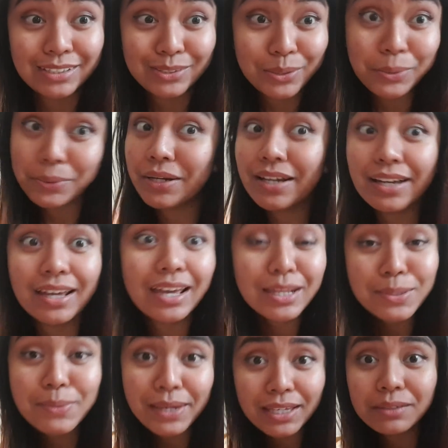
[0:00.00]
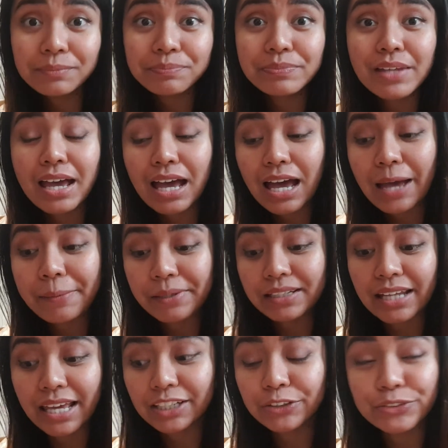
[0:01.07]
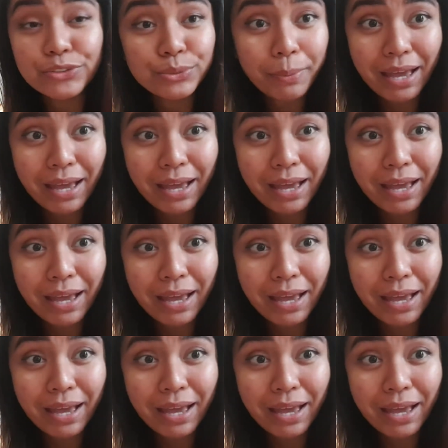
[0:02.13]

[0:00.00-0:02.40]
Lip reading: So, anyway, I'm gonna head on